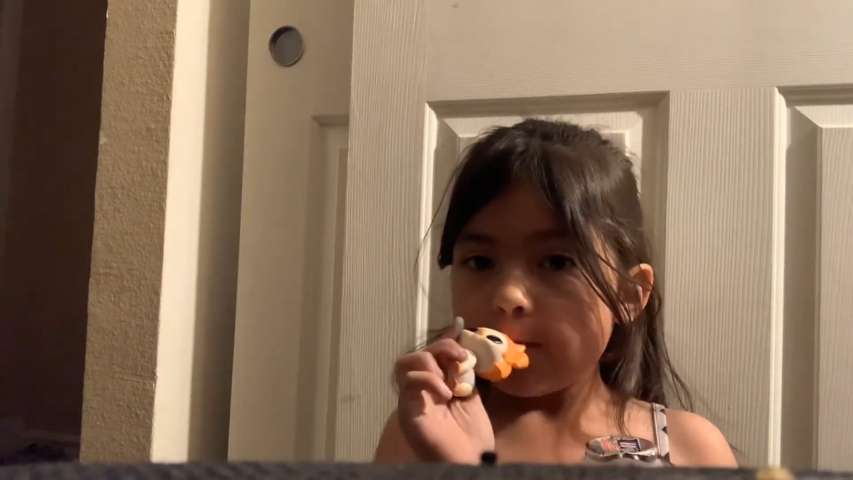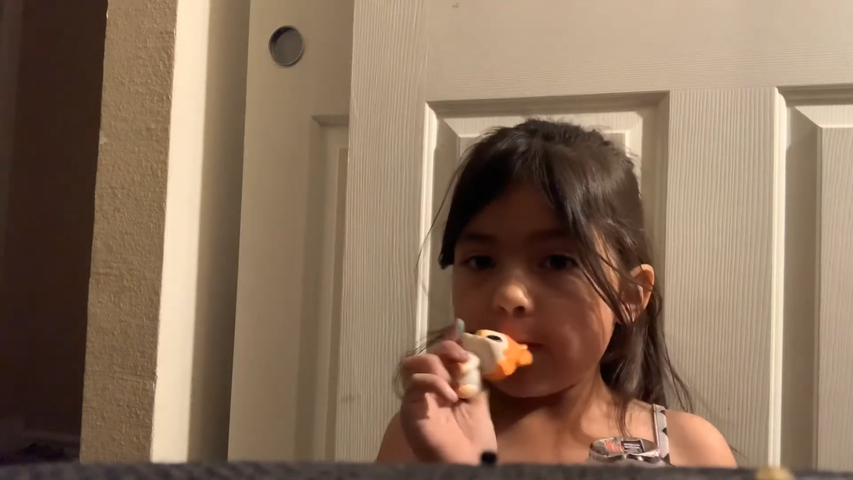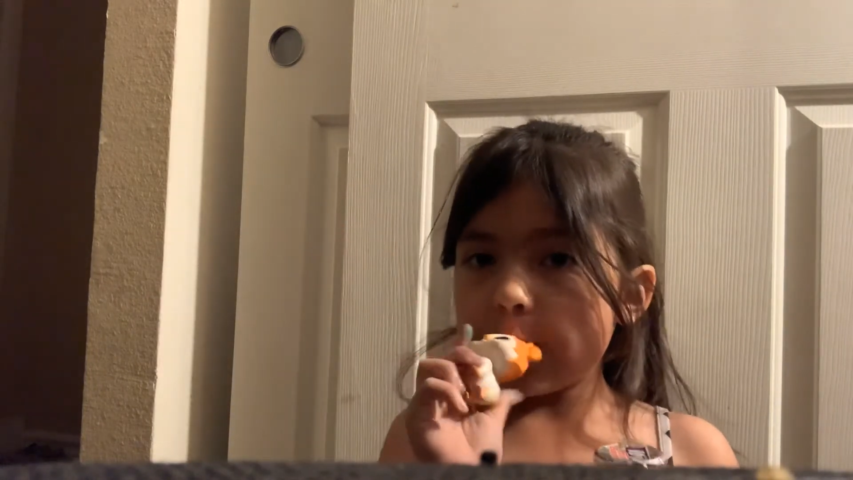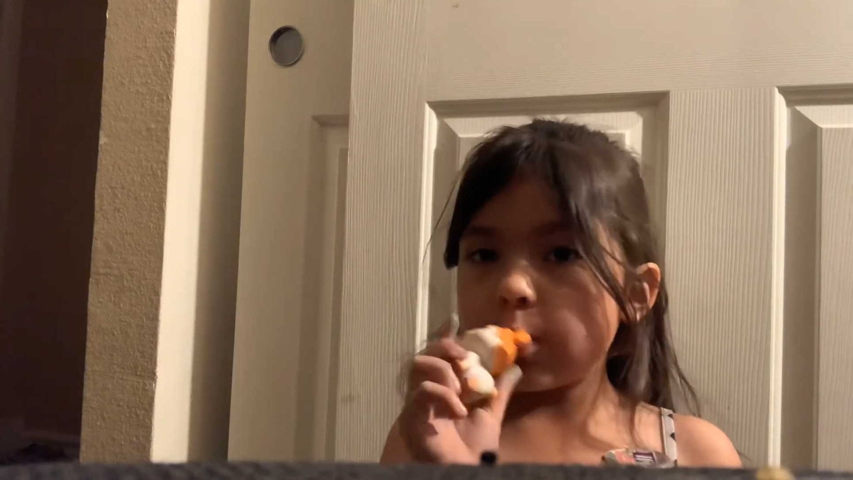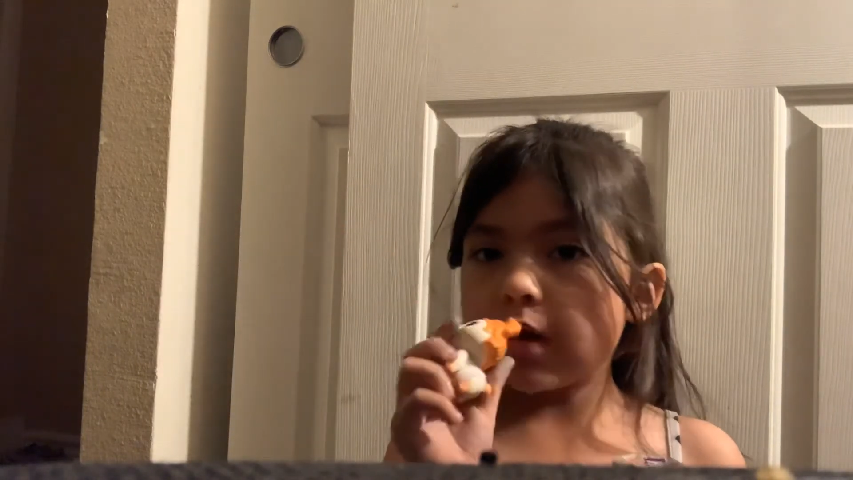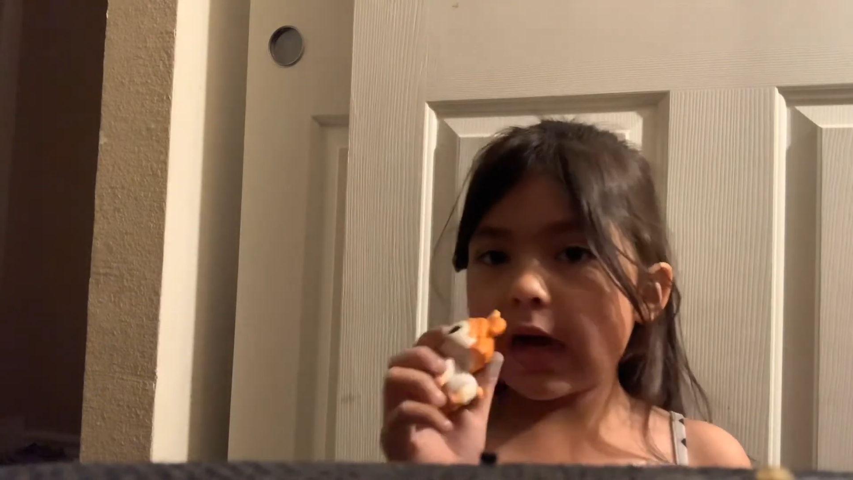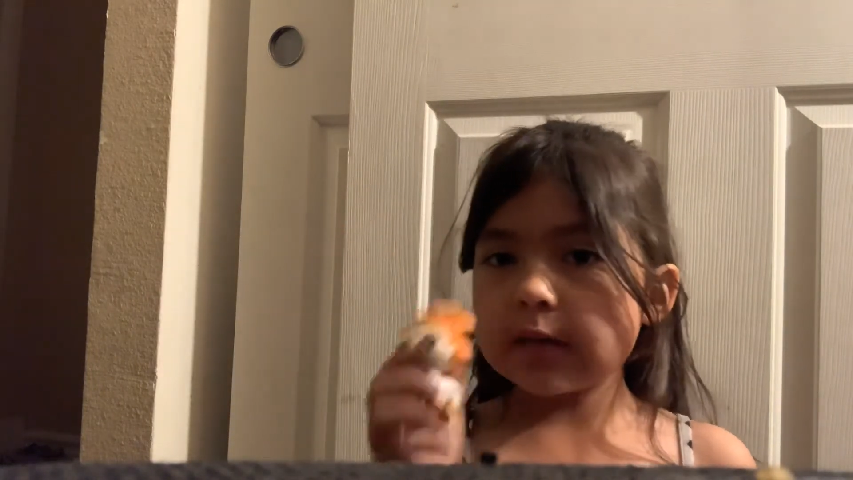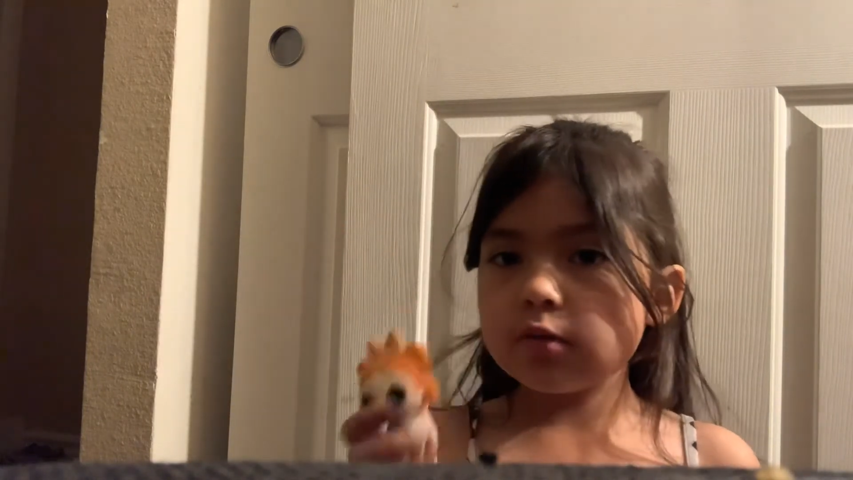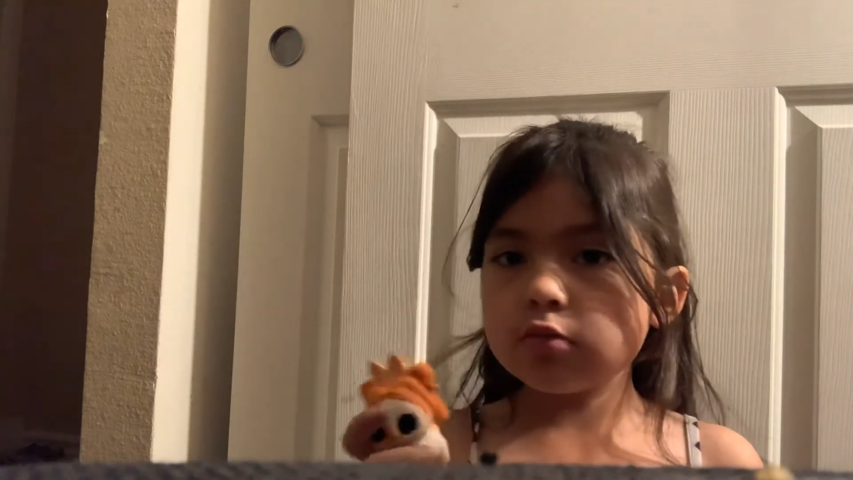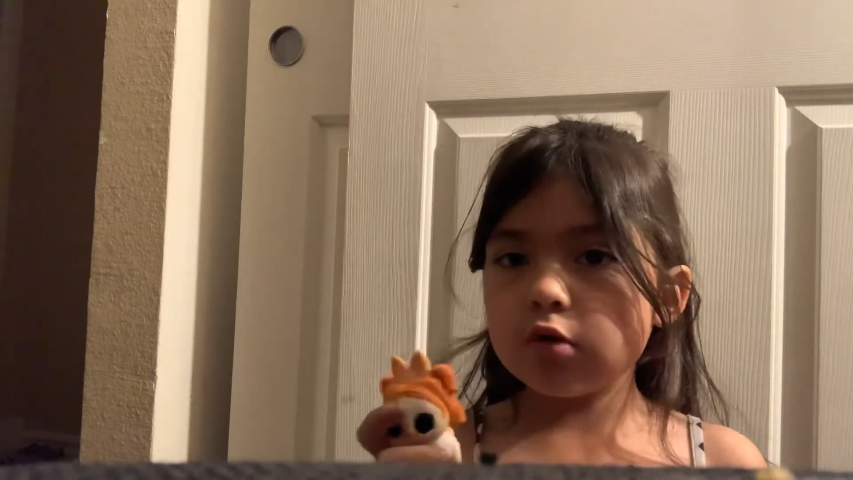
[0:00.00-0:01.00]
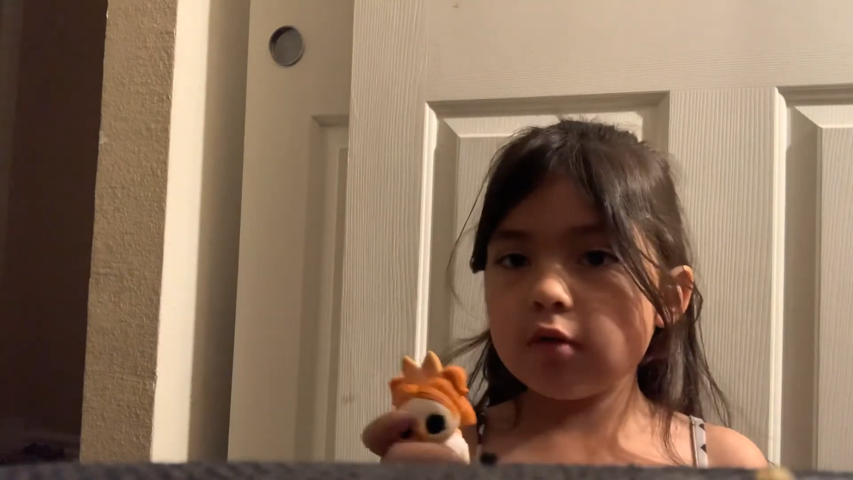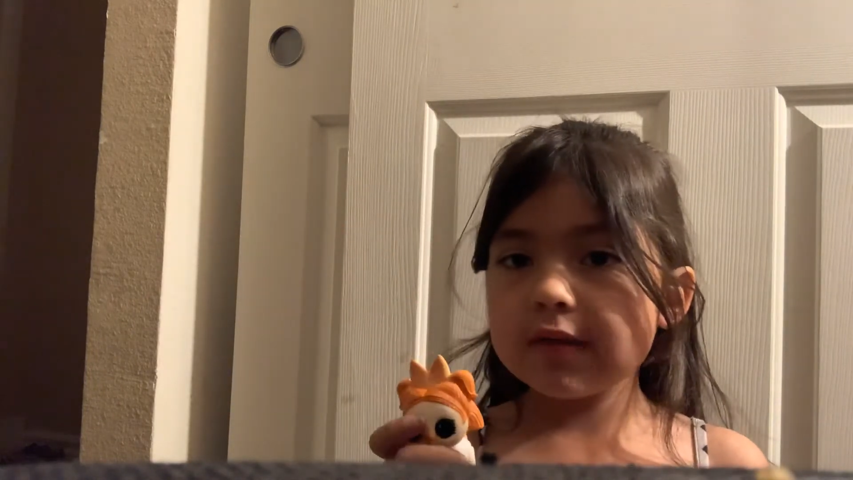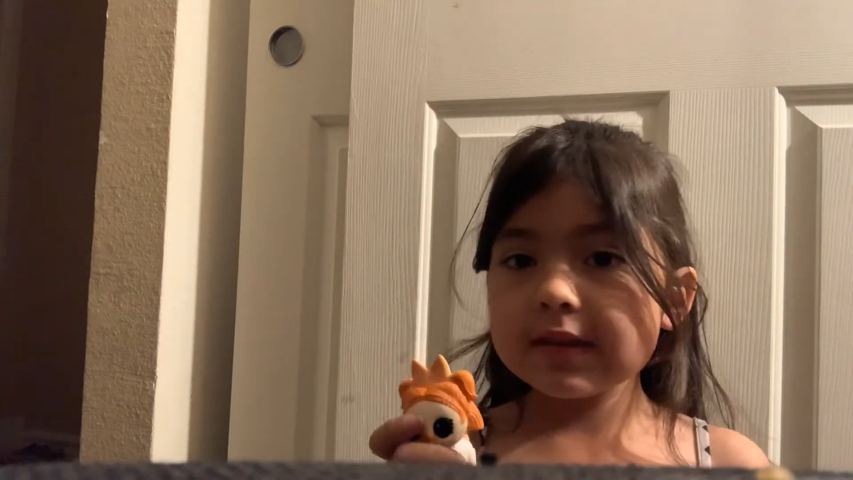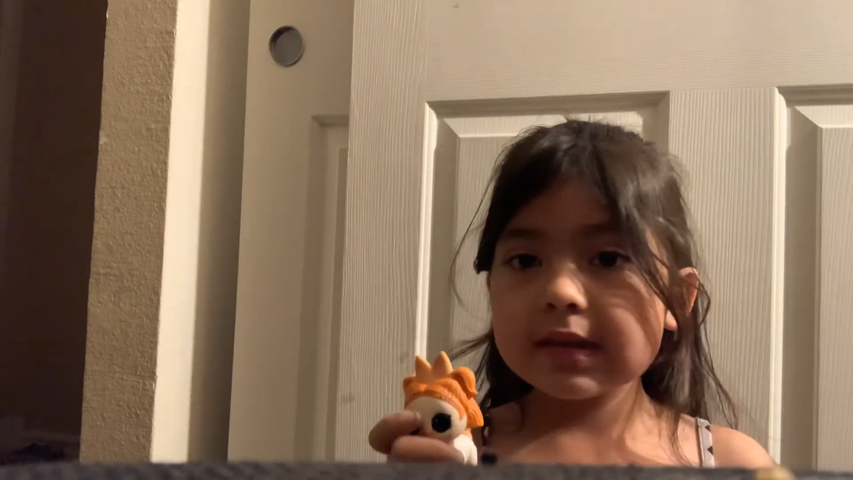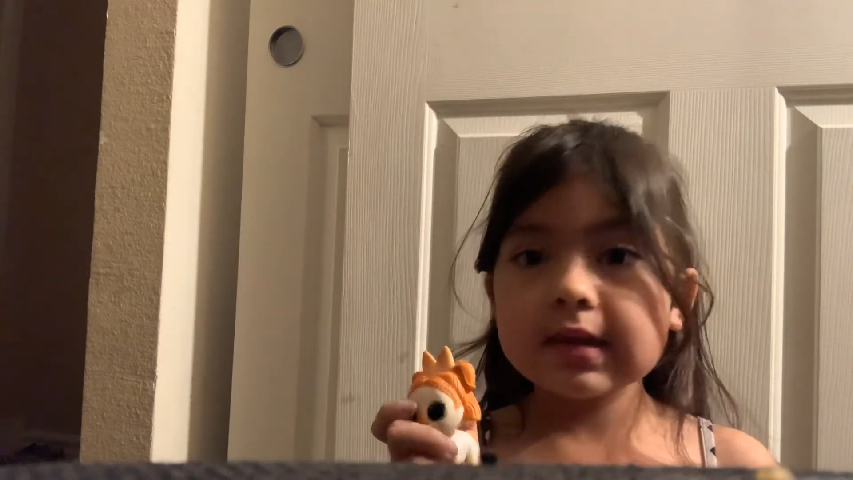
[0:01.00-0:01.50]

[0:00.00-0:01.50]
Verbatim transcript: But if you guys don't know it,